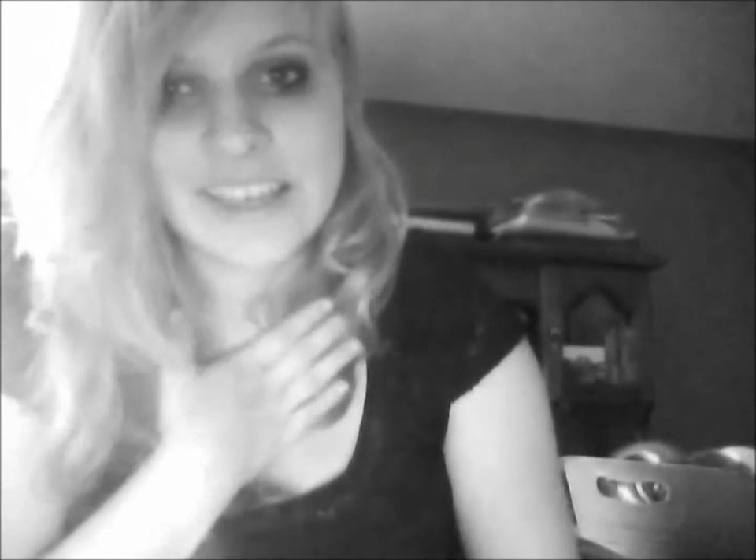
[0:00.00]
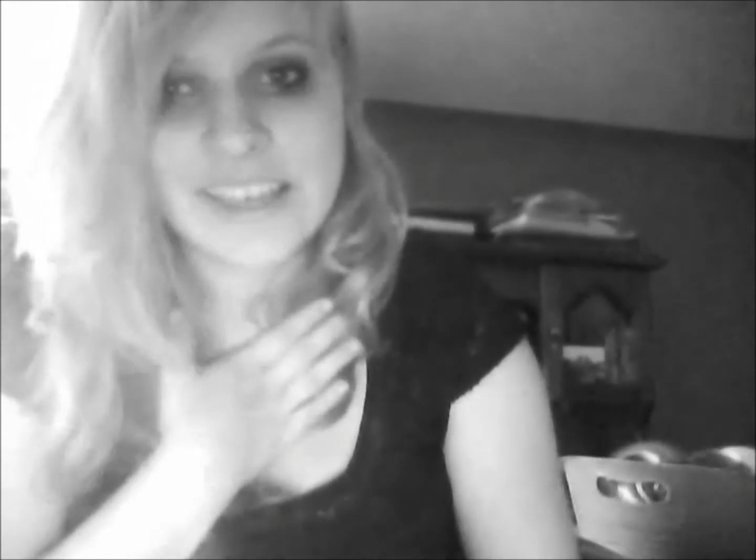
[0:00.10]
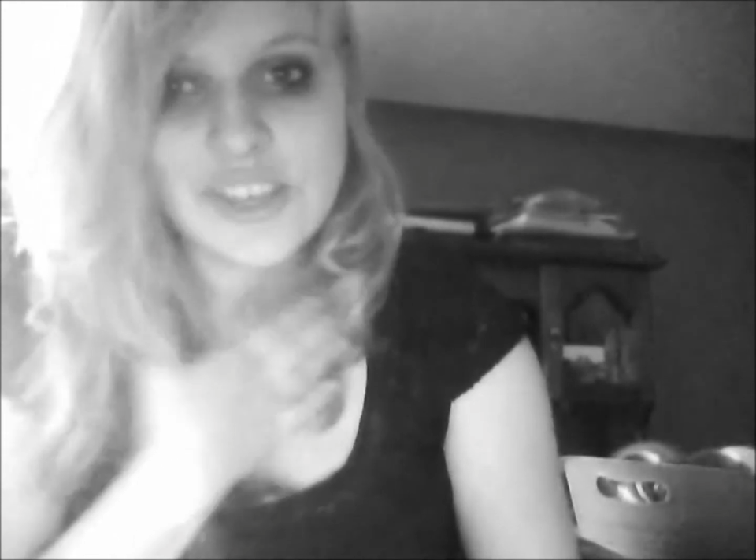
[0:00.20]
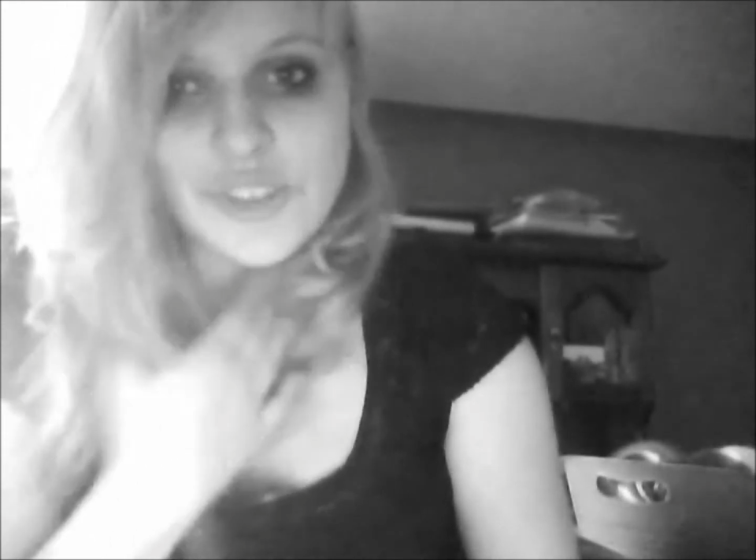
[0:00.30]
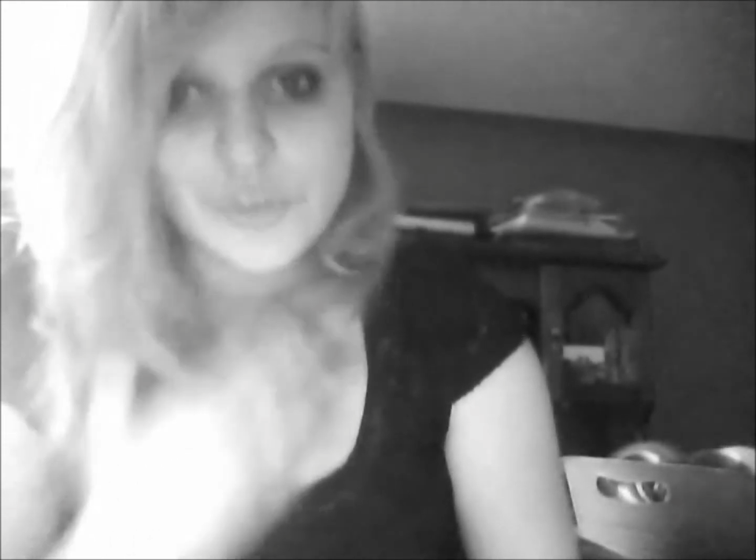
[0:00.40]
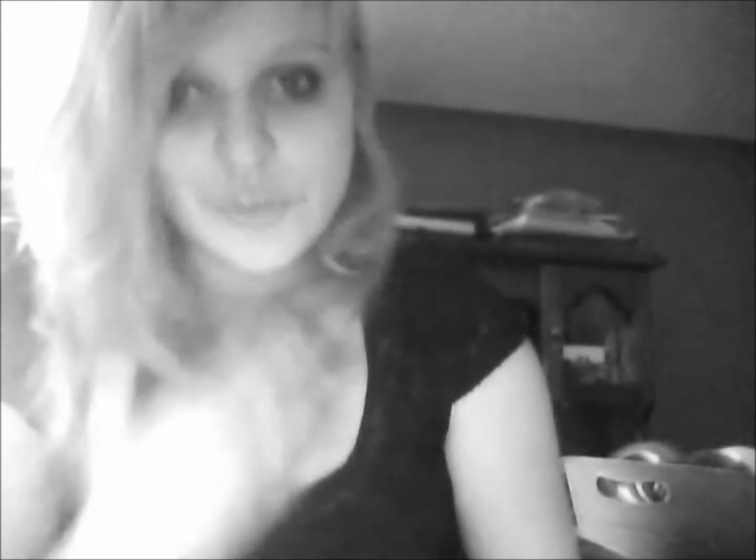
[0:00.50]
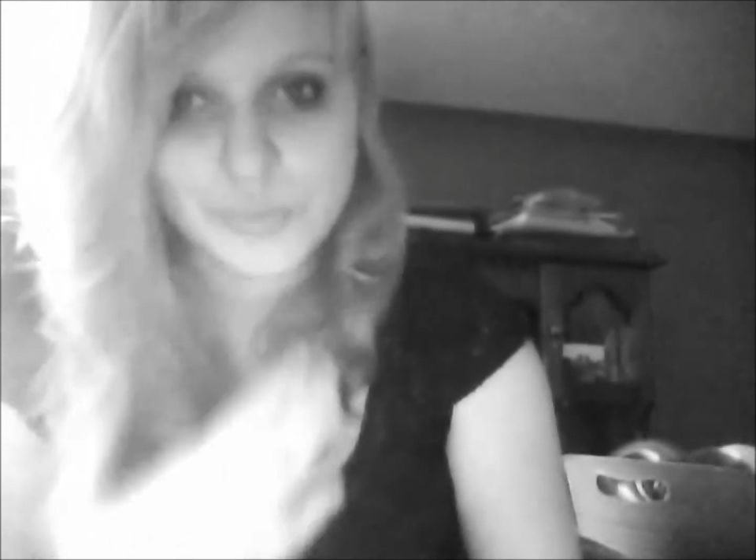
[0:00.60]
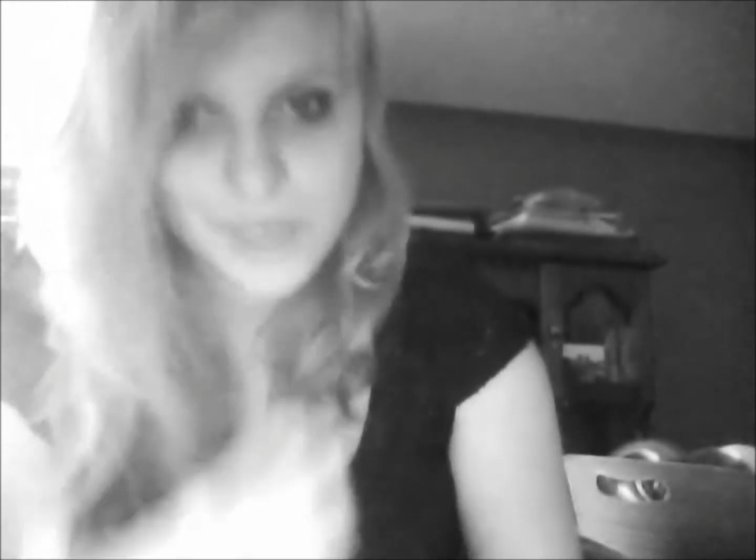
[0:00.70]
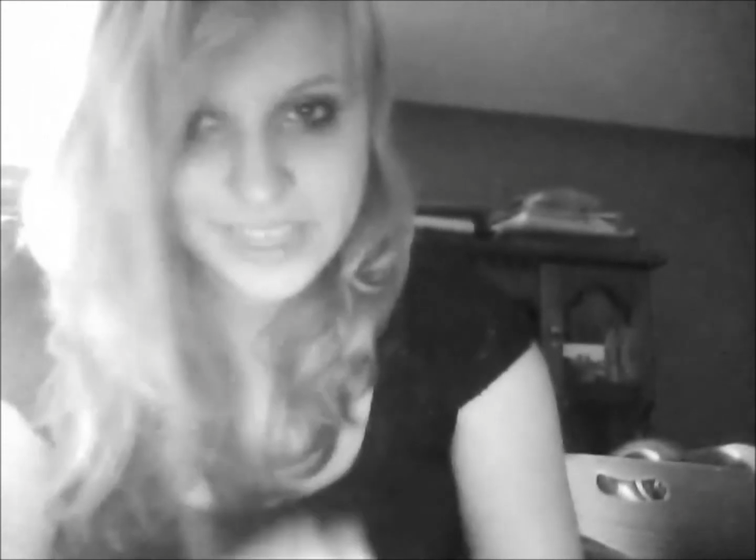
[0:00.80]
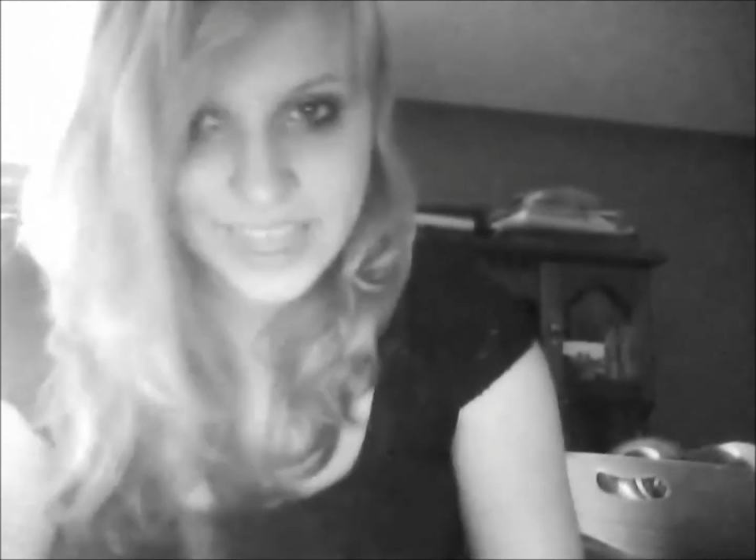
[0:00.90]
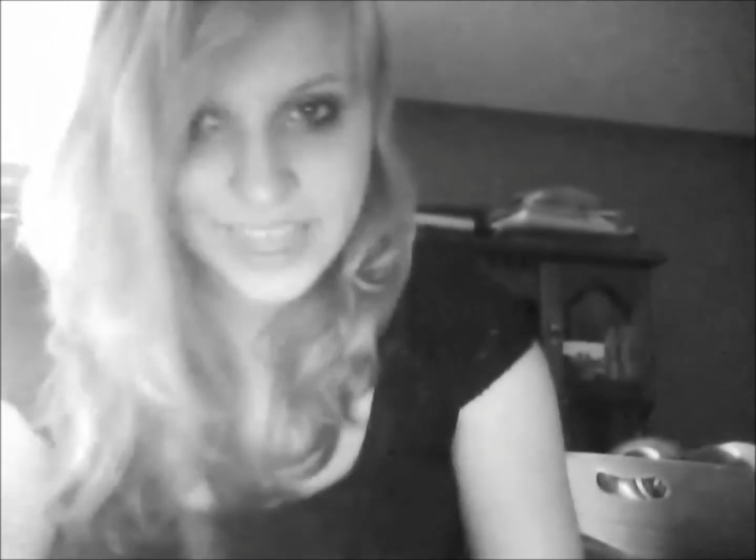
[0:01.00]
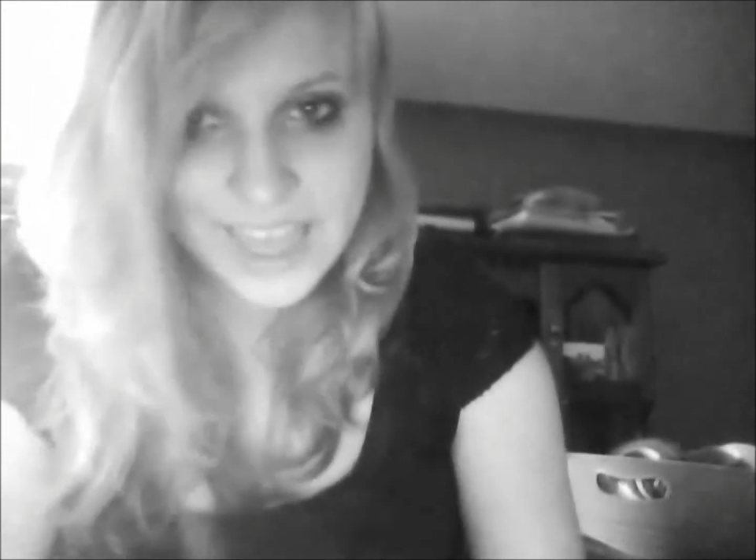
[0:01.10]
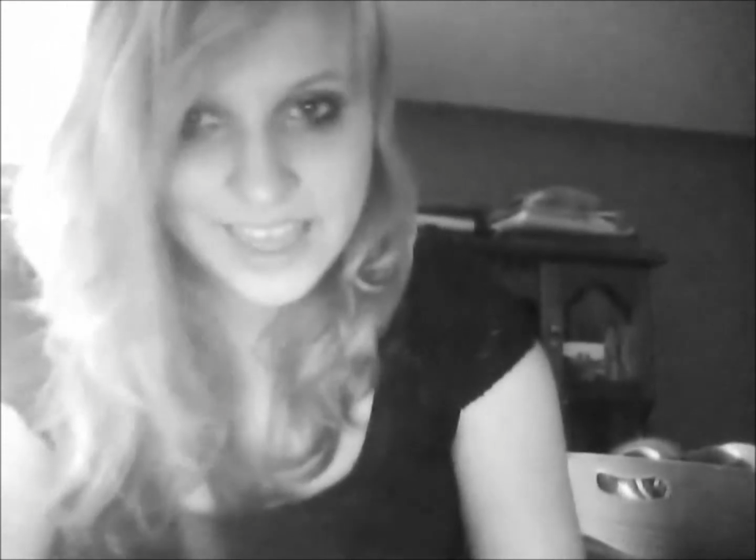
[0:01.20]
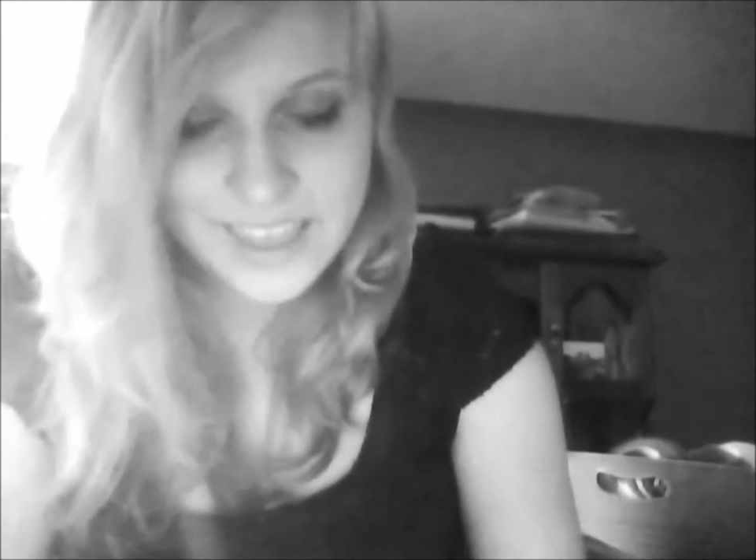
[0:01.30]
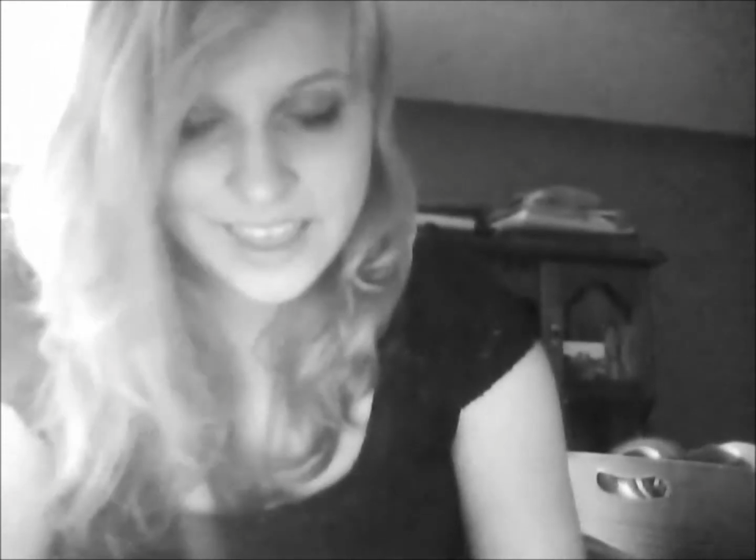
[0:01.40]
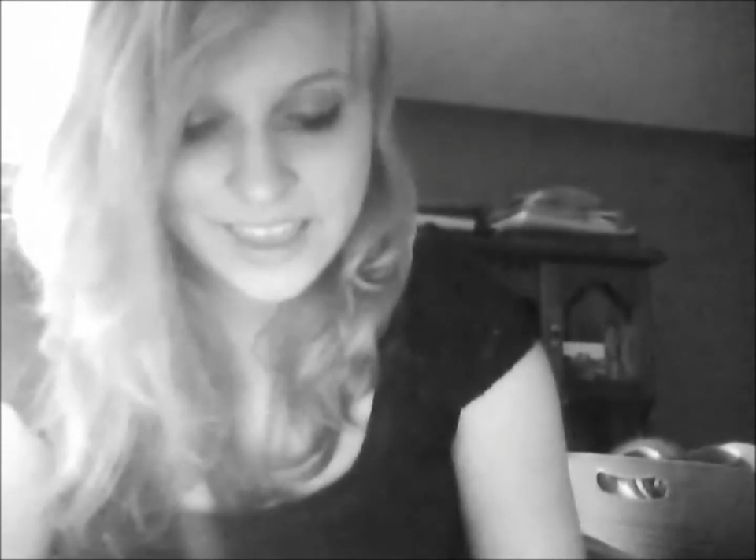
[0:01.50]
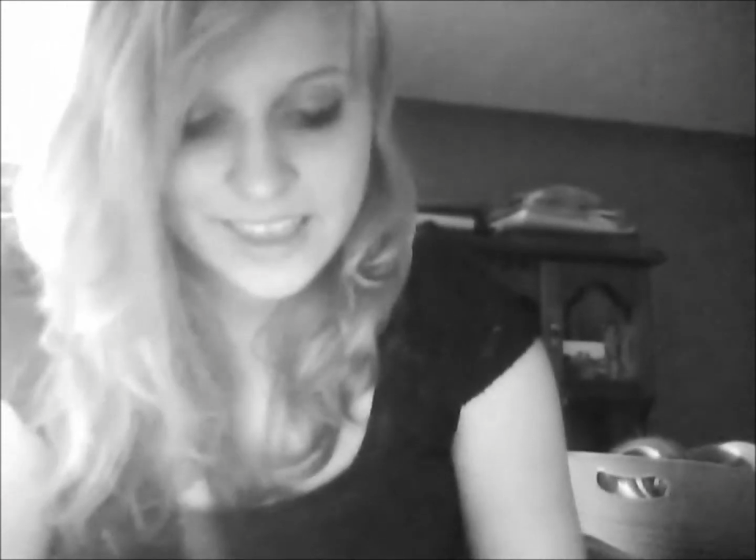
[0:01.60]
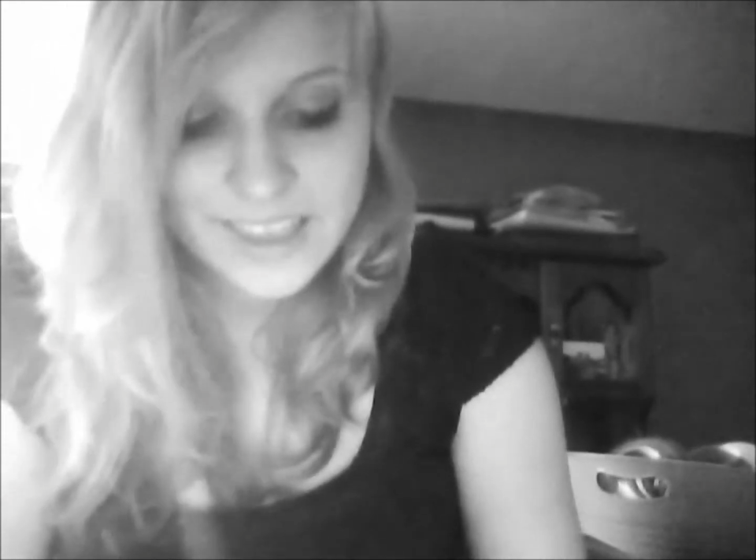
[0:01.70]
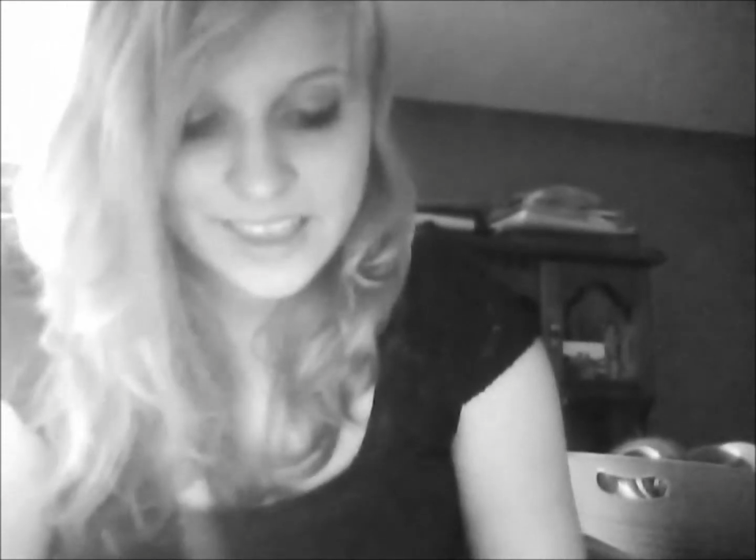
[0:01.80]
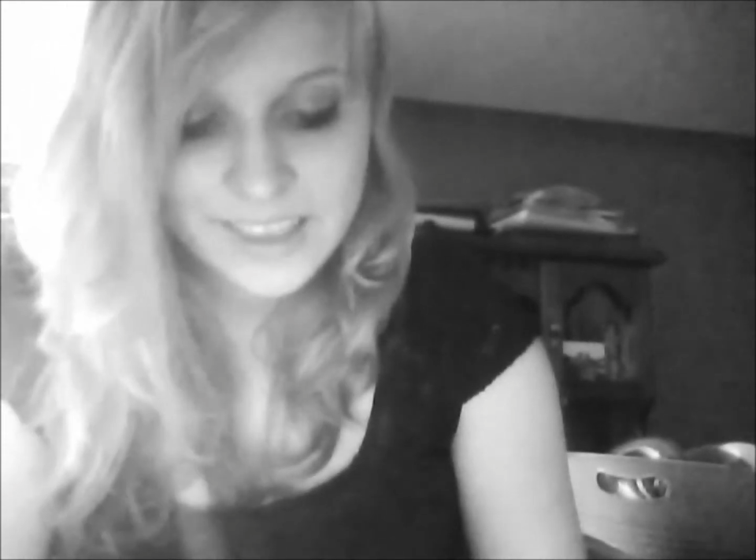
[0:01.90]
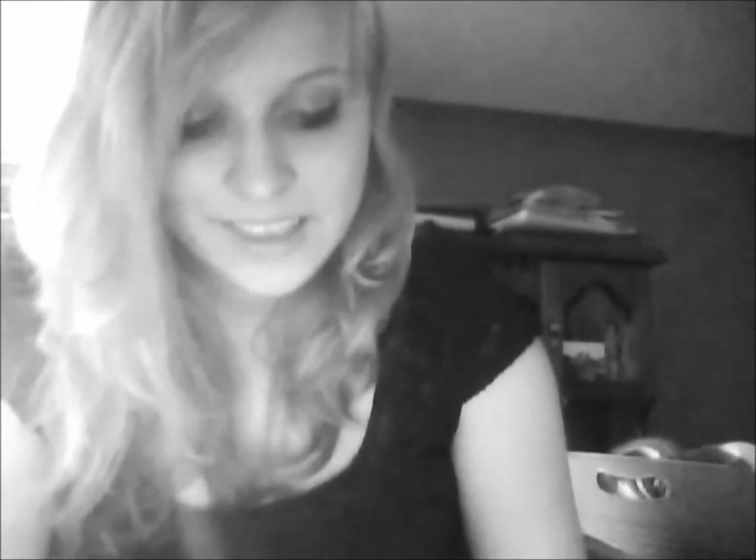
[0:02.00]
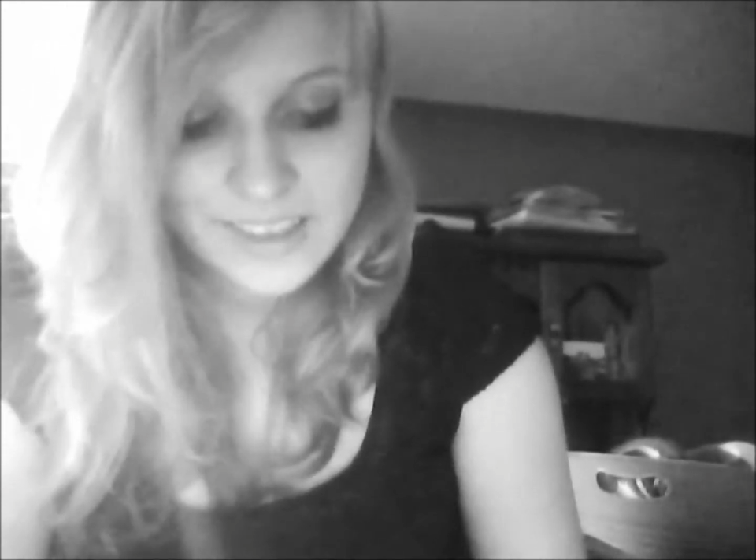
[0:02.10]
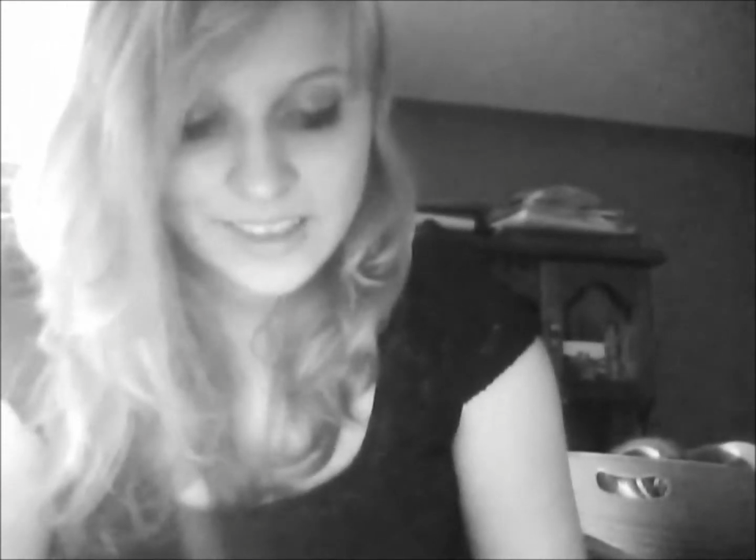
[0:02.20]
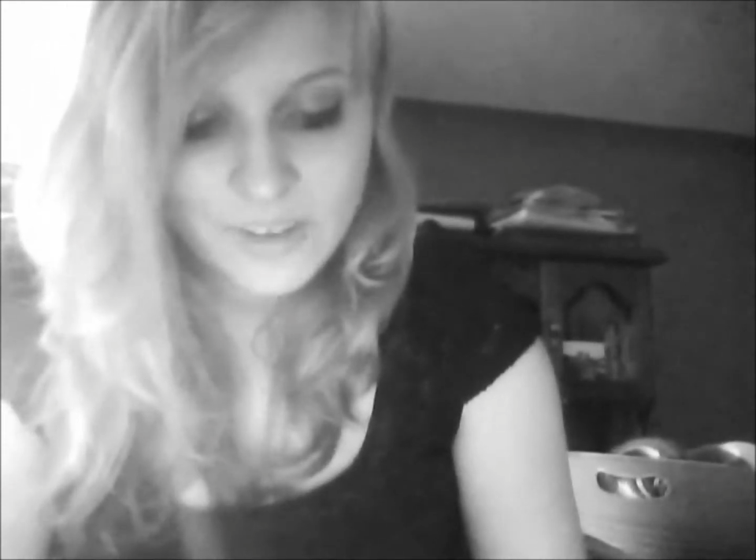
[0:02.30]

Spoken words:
you read that? Oh